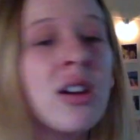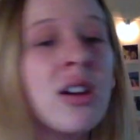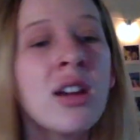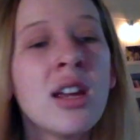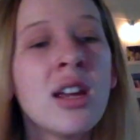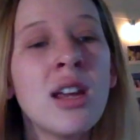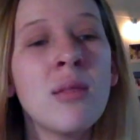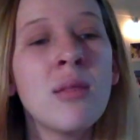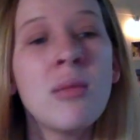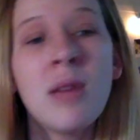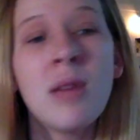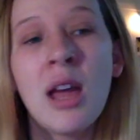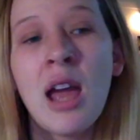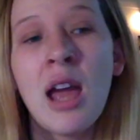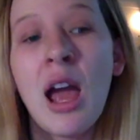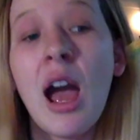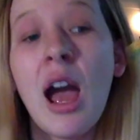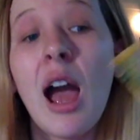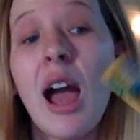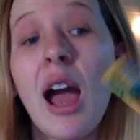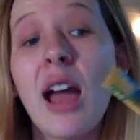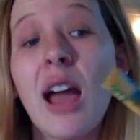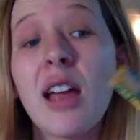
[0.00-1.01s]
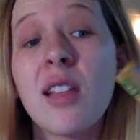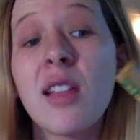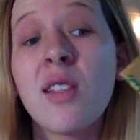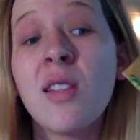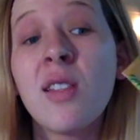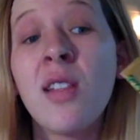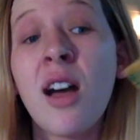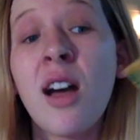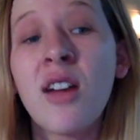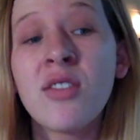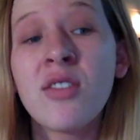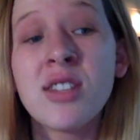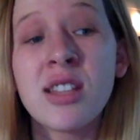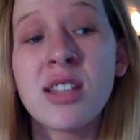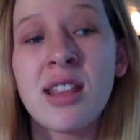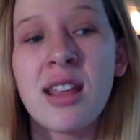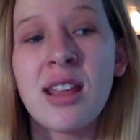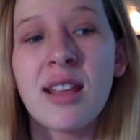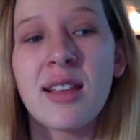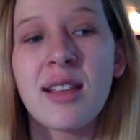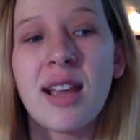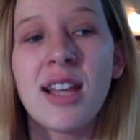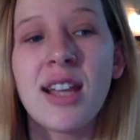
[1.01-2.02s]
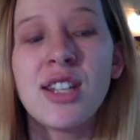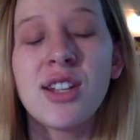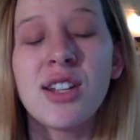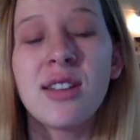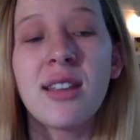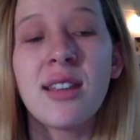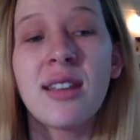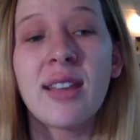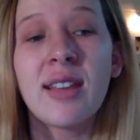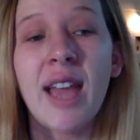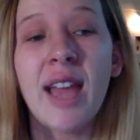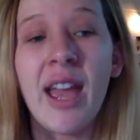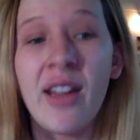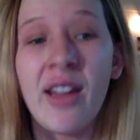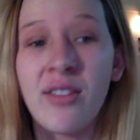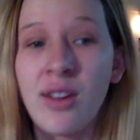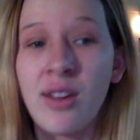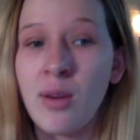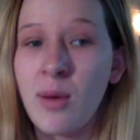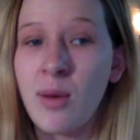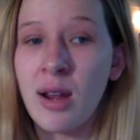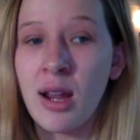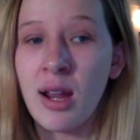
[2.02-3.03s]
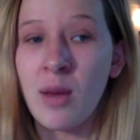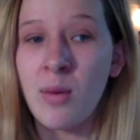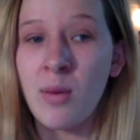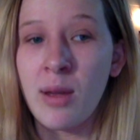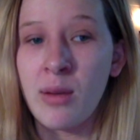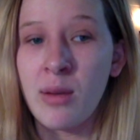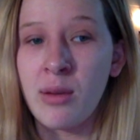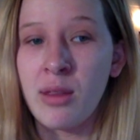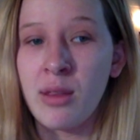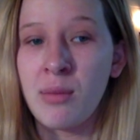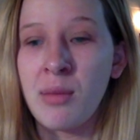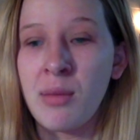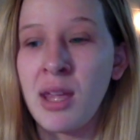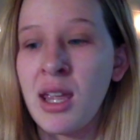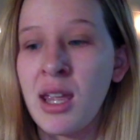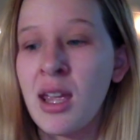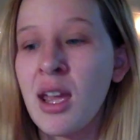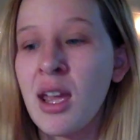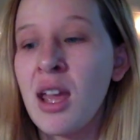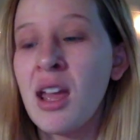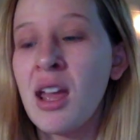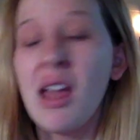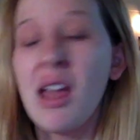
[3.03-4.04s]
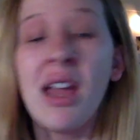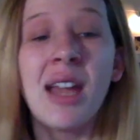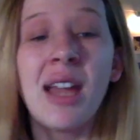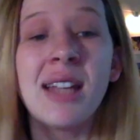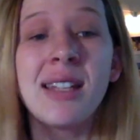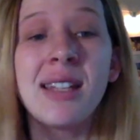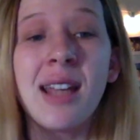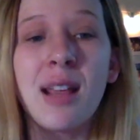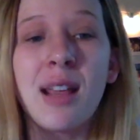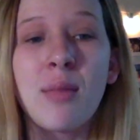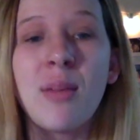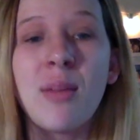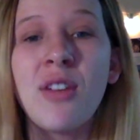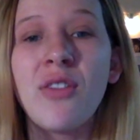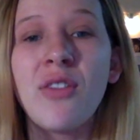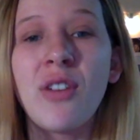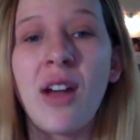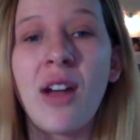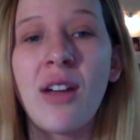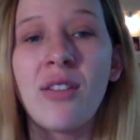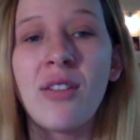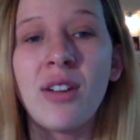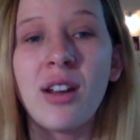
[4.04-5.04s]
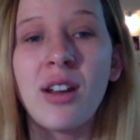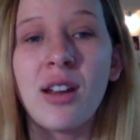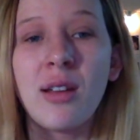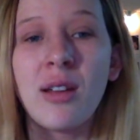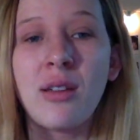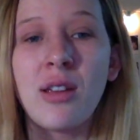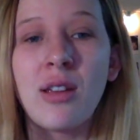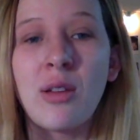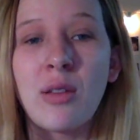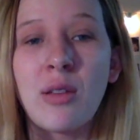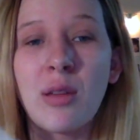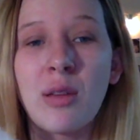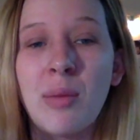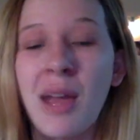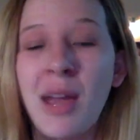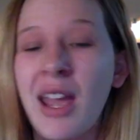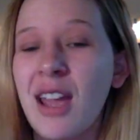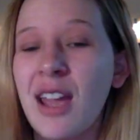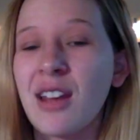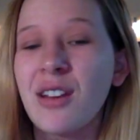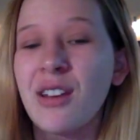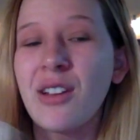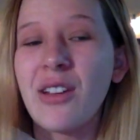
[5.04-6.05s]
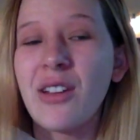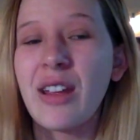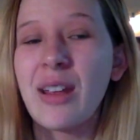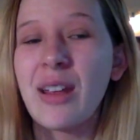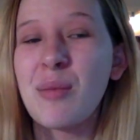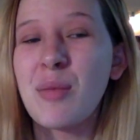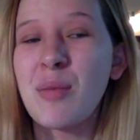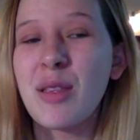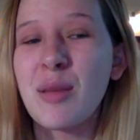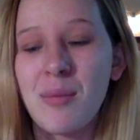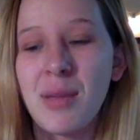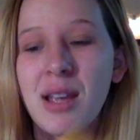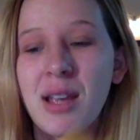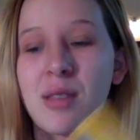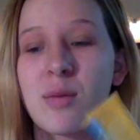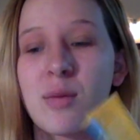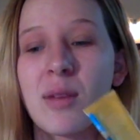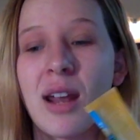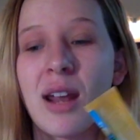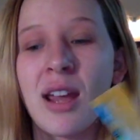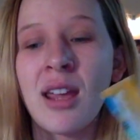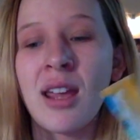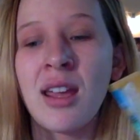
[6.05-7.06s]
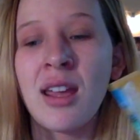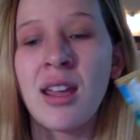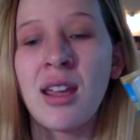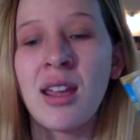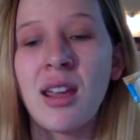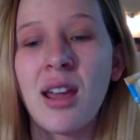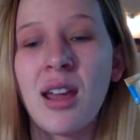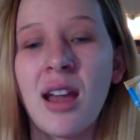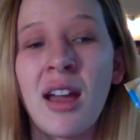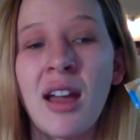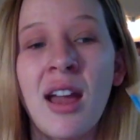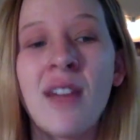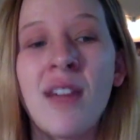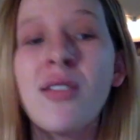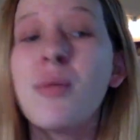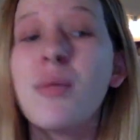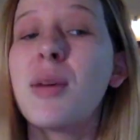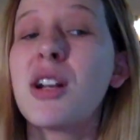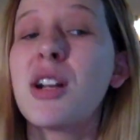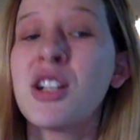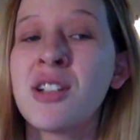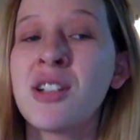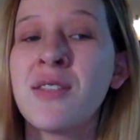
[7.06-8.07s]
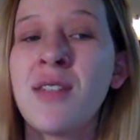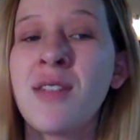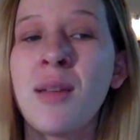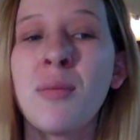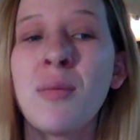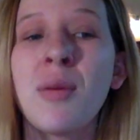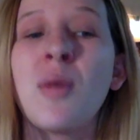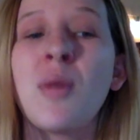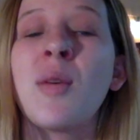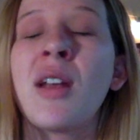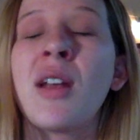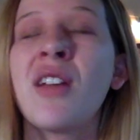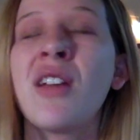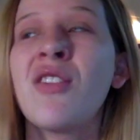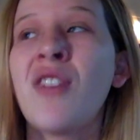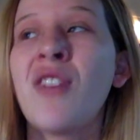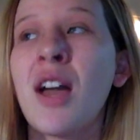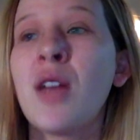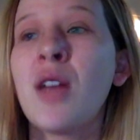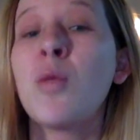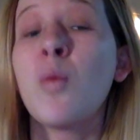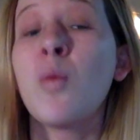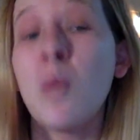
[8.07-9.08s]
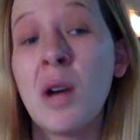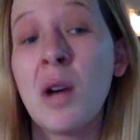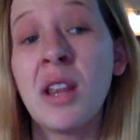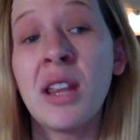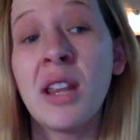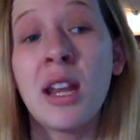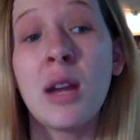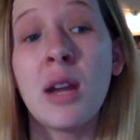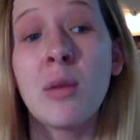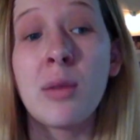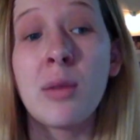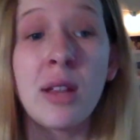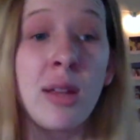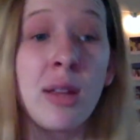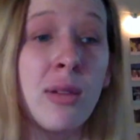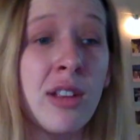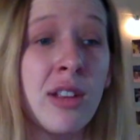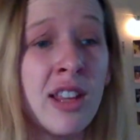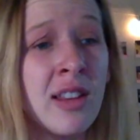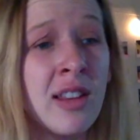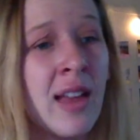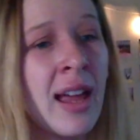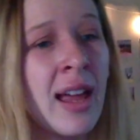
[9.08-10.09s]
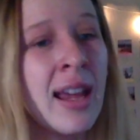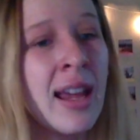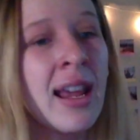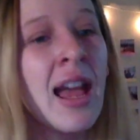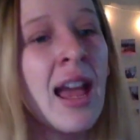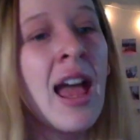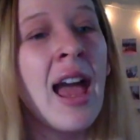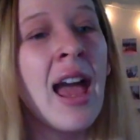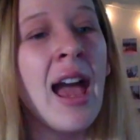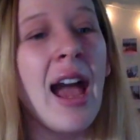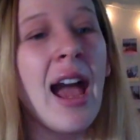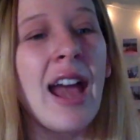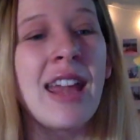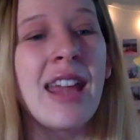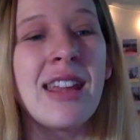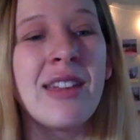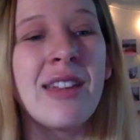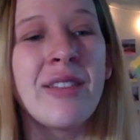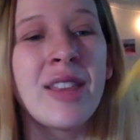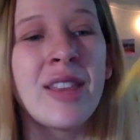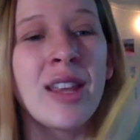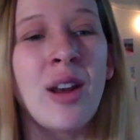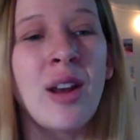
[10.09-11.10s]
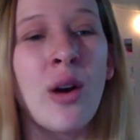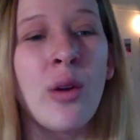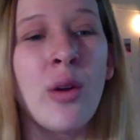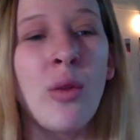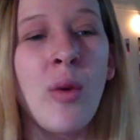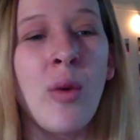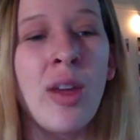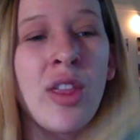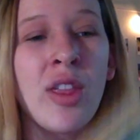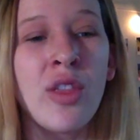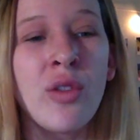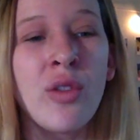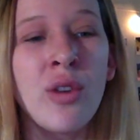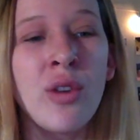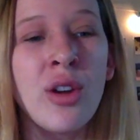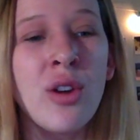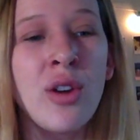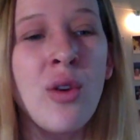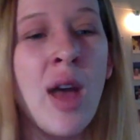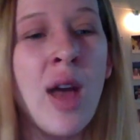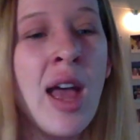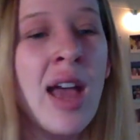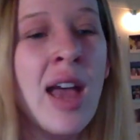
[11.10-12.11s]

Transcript: Cream. I loved this. I took this everywhere I went with me. It takes me forever to use up hand creams because when I, I have a bunch of them, but when I find one that I really, really like, I use it all the way through.